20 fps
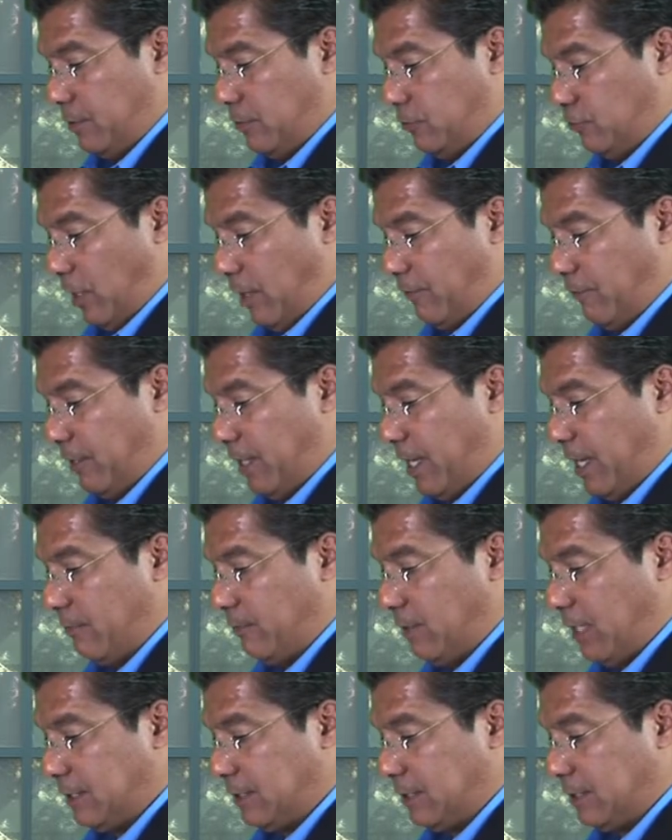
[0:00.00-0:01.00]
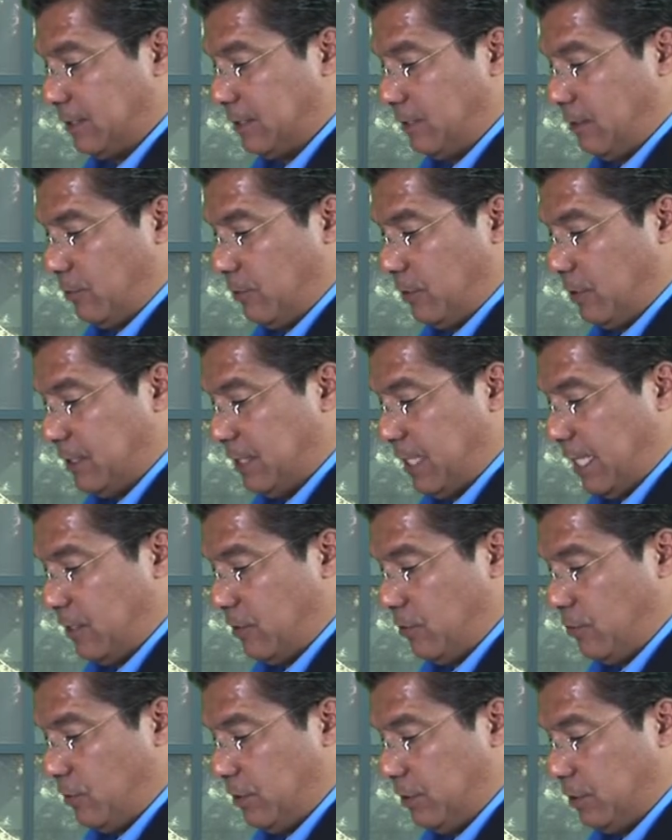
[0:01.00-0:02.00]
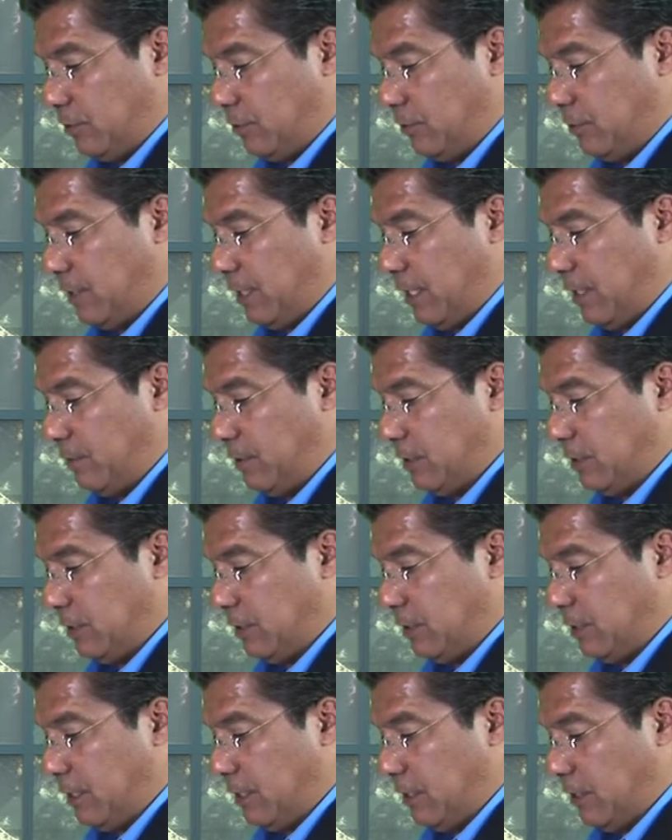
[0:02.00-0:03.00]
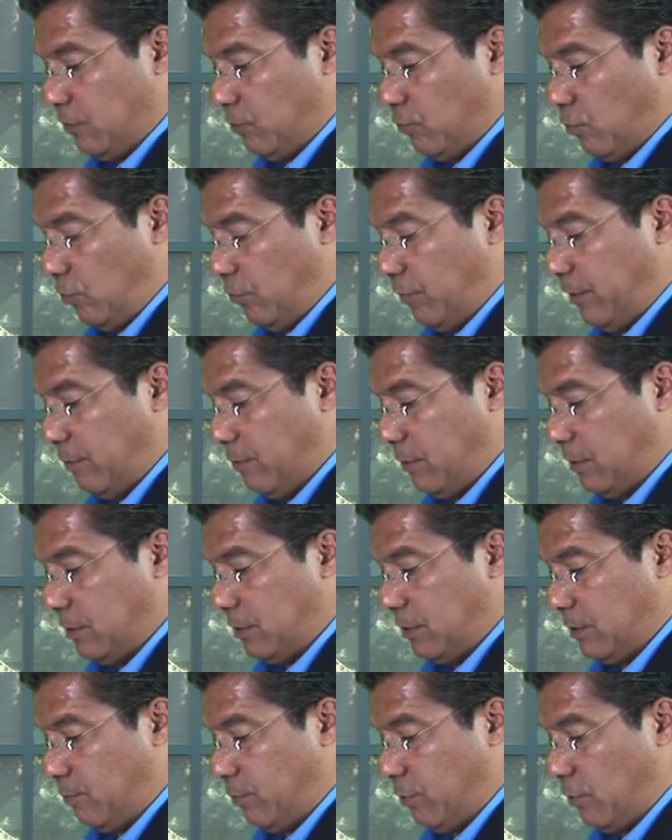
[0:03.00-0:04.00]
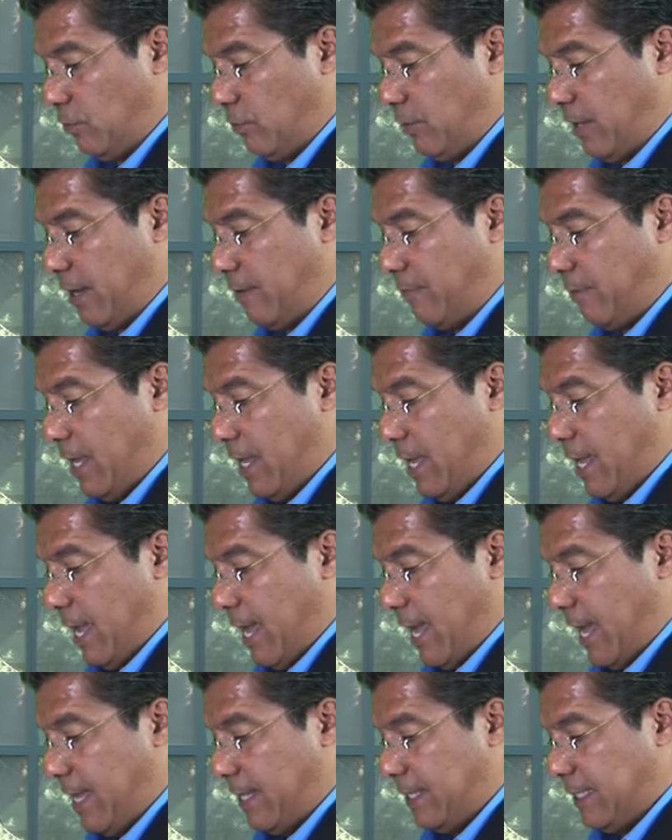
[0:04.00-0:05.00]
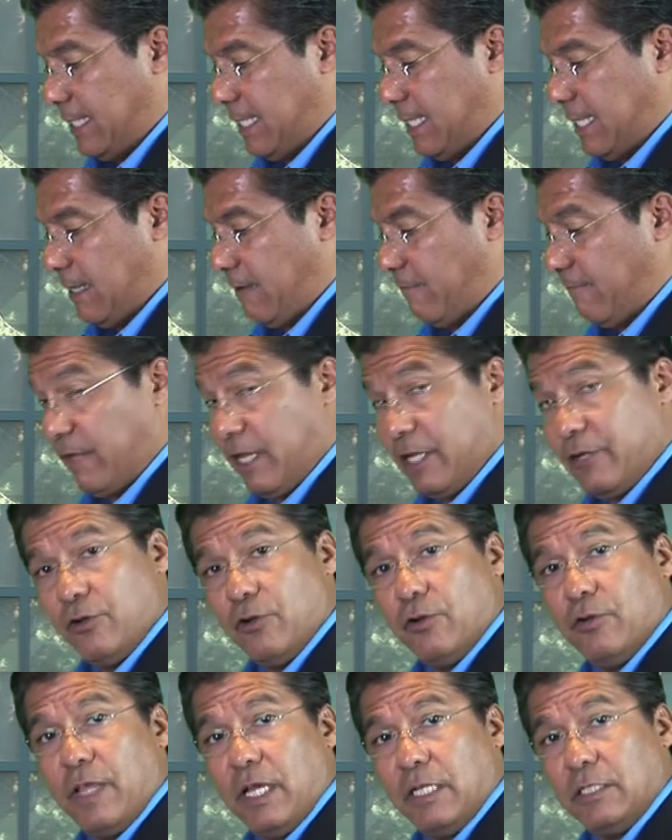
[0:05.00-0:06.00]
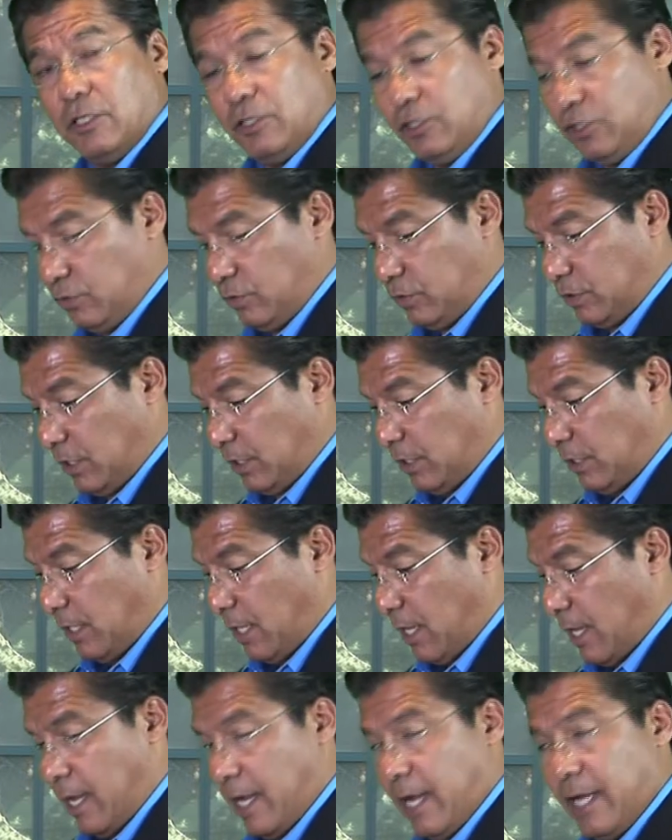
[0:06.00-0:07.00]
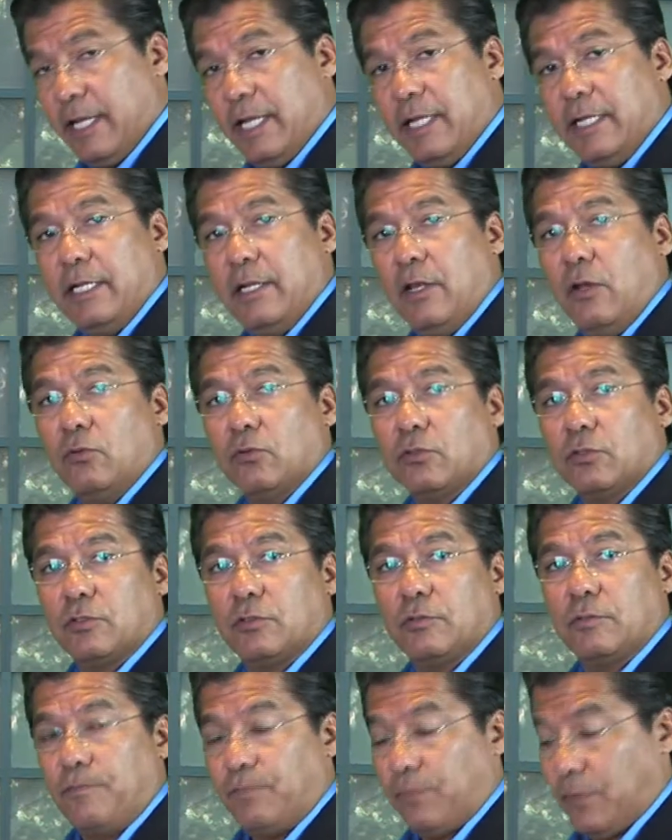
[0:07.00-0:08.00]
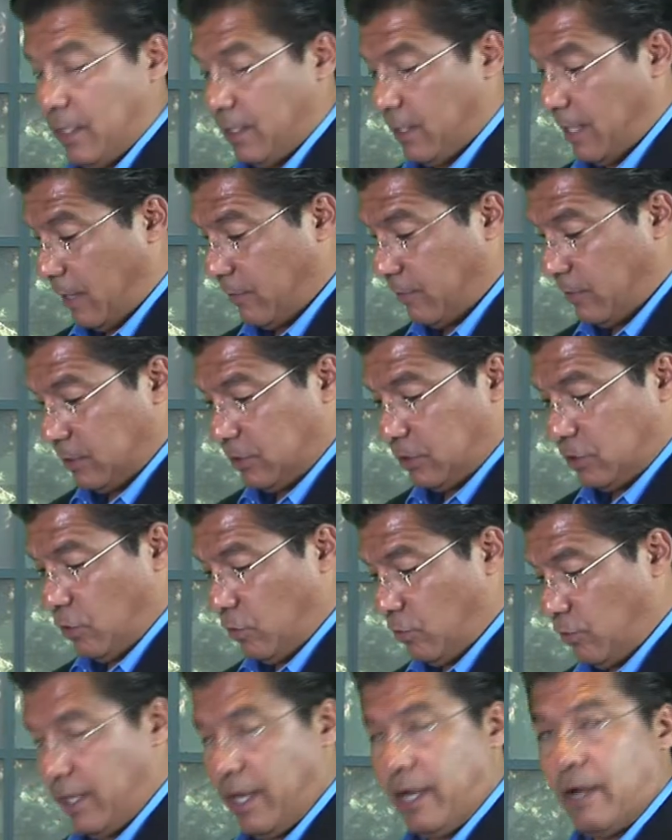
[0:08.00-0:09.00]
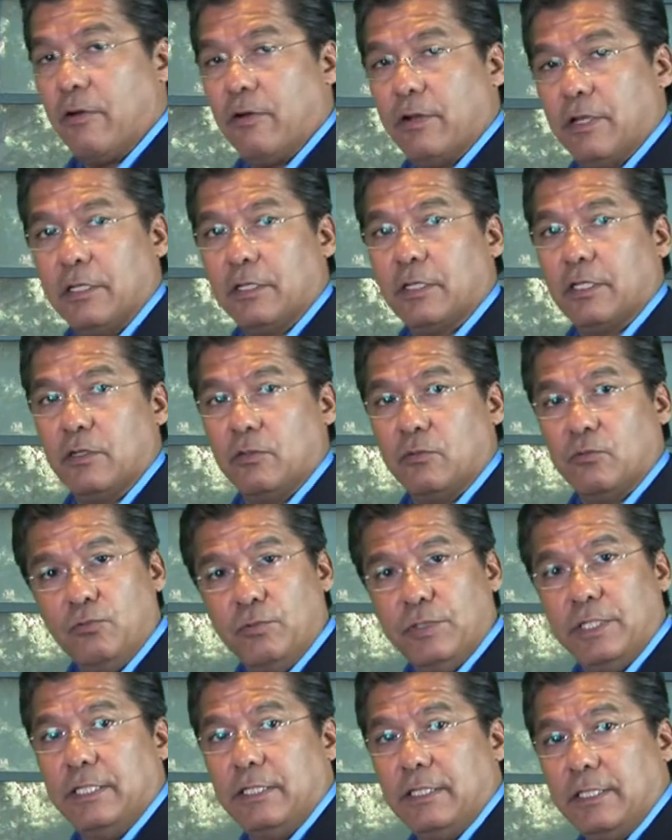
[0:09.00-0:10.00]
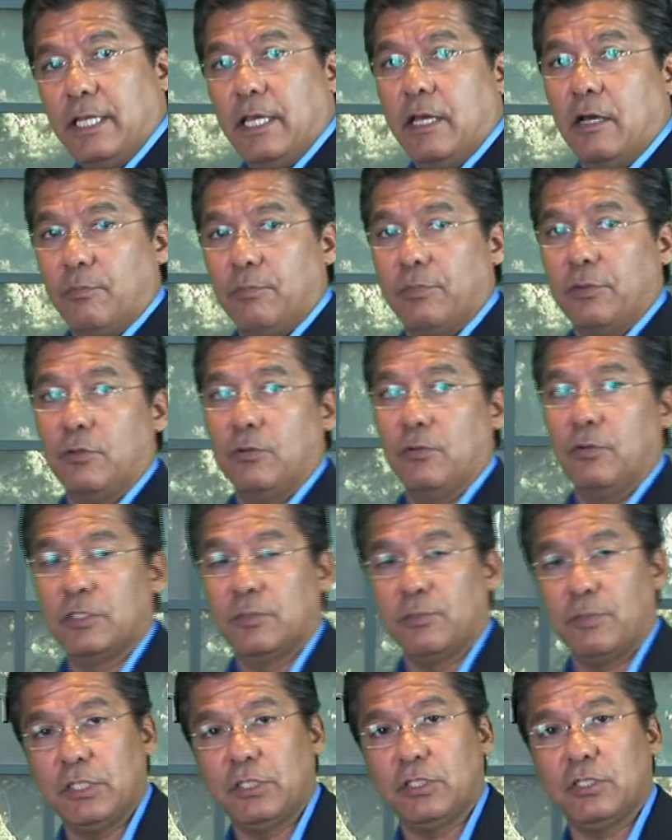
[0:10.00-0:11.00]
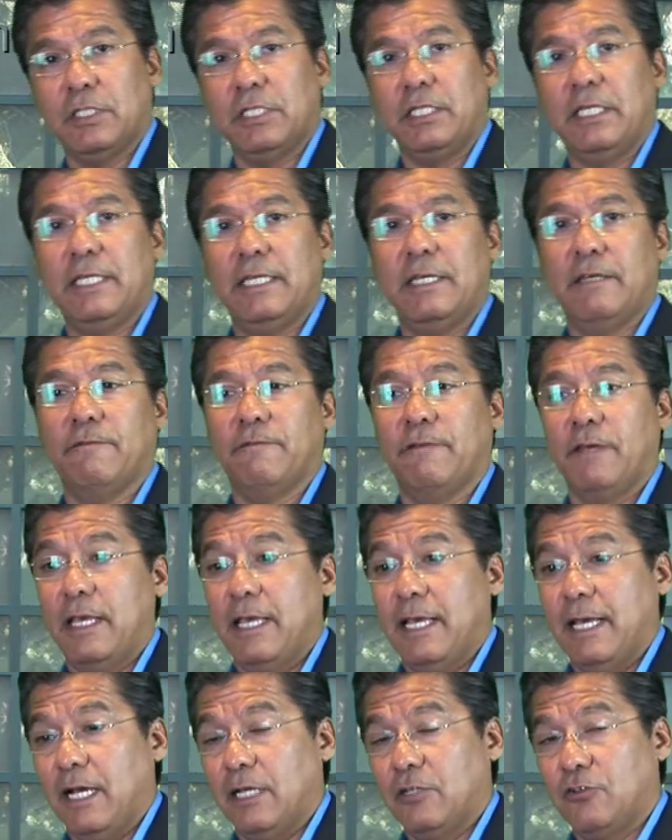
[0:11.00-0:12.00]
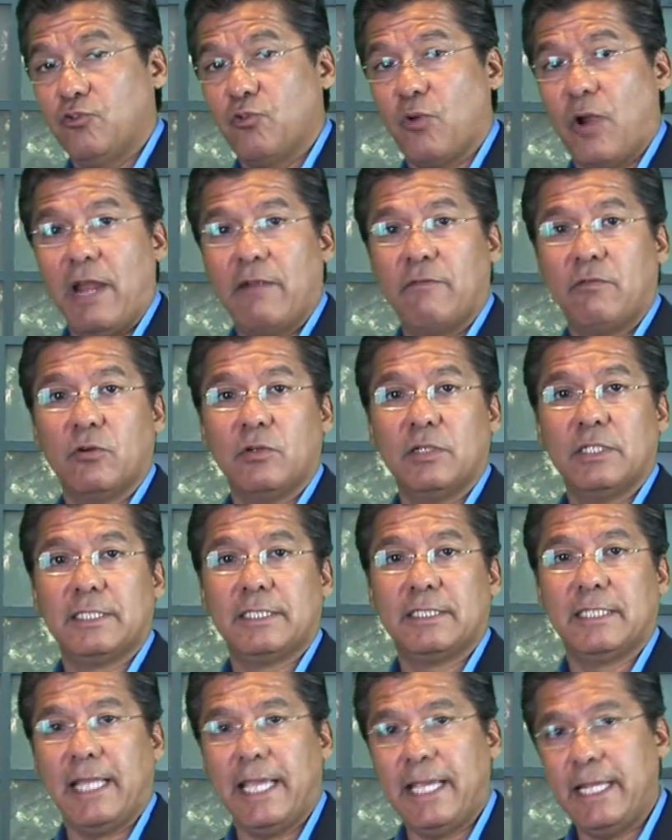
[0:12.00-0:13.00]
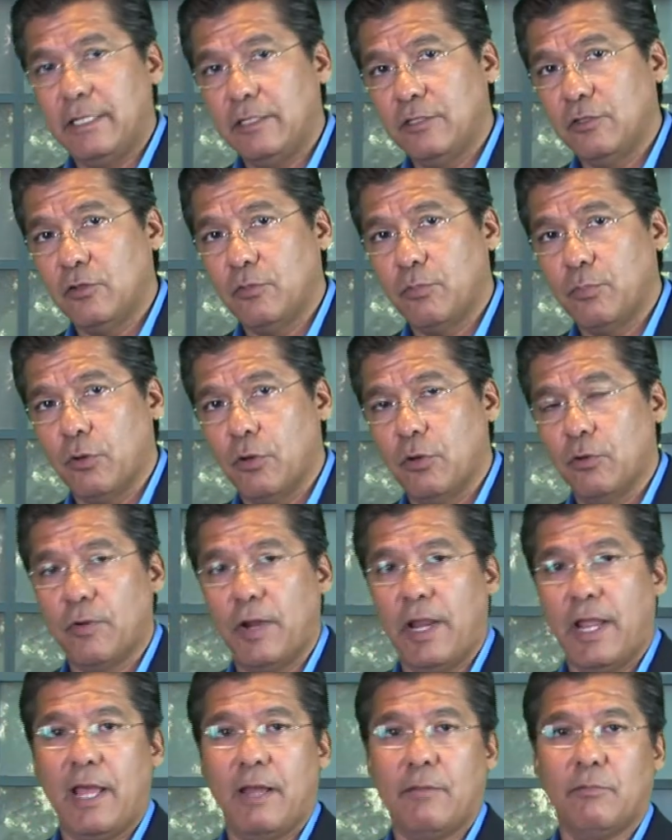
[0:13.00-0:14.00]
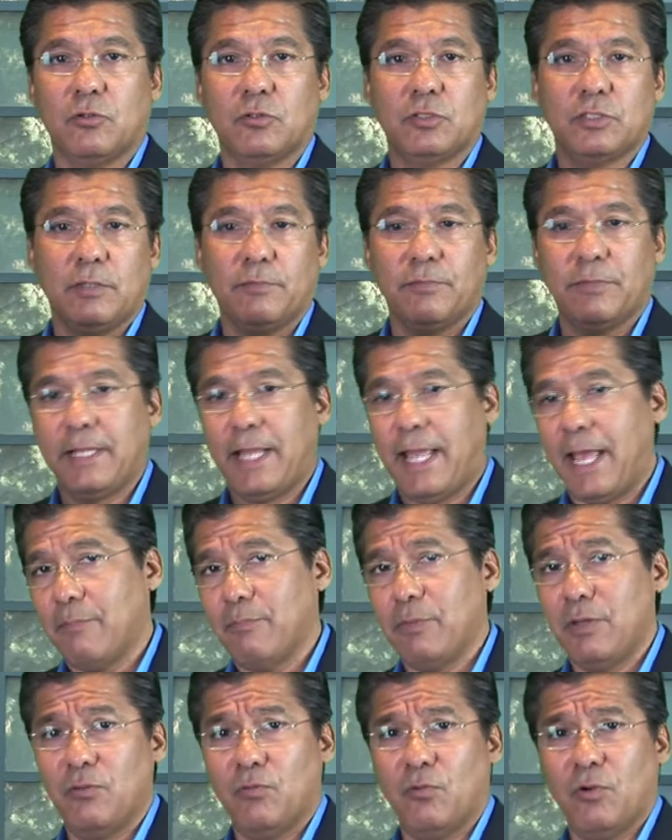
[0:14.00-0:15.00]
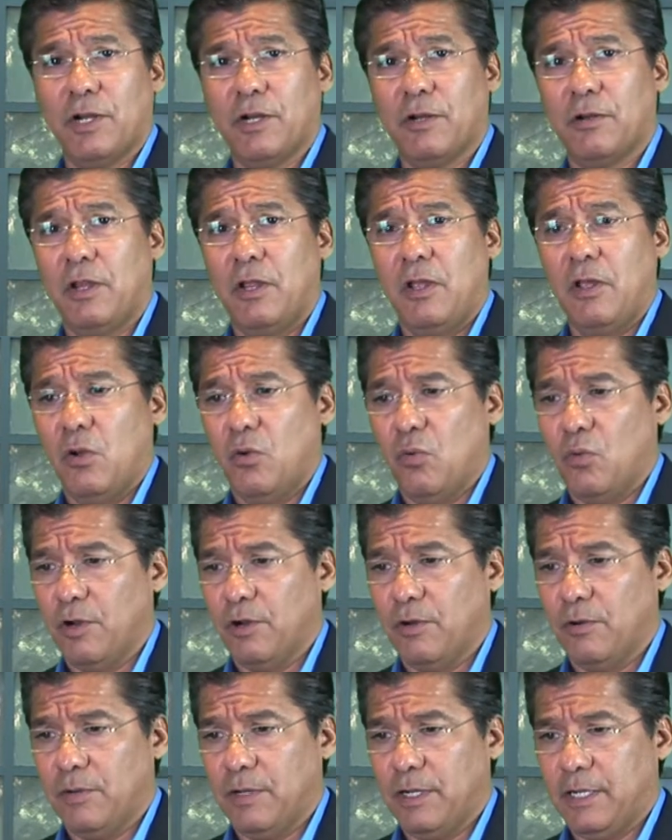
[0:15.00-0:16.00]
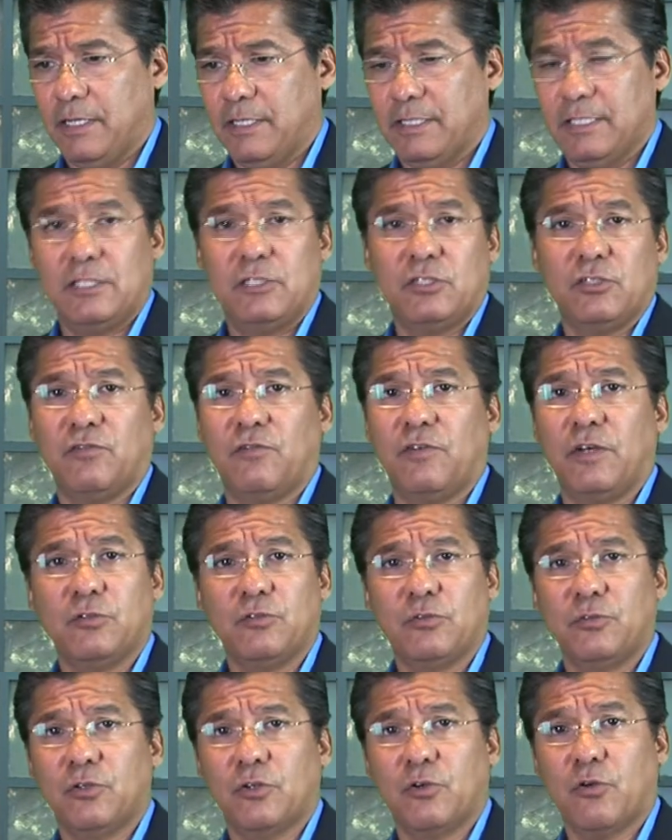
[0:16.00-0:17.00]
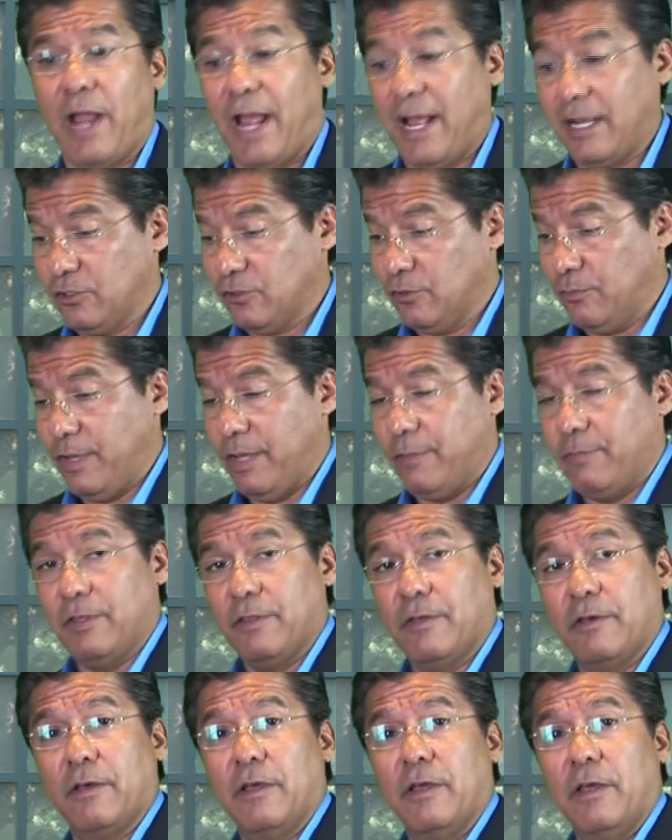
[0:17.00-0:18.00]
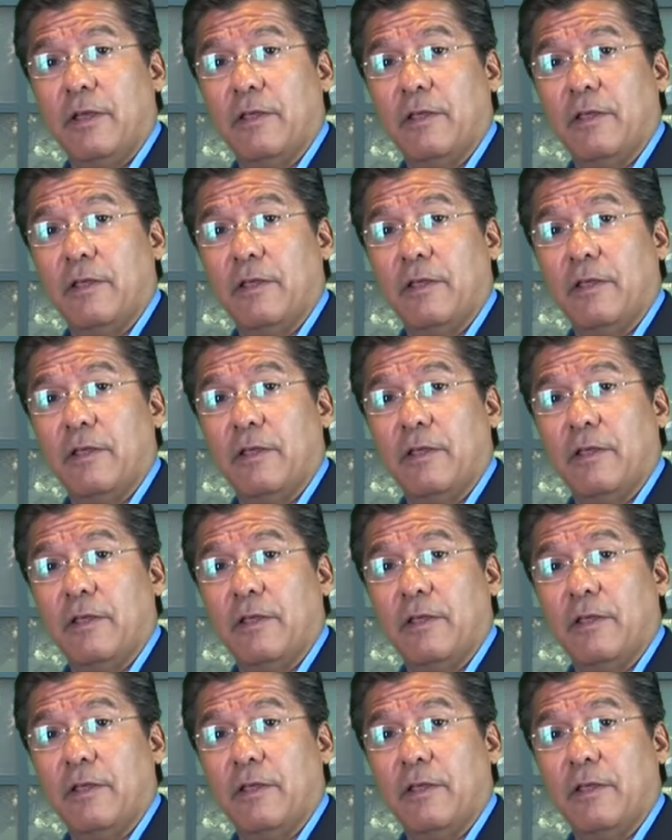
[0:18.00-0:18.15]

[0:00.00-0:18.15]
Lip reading: Driver name, license number, the date you enrolled them into the program, and the vendor that you're using, and any notes. Now, this note area can really help you, especially if a driver is late into the program or something happened where it just fell through the cracks, or maybe the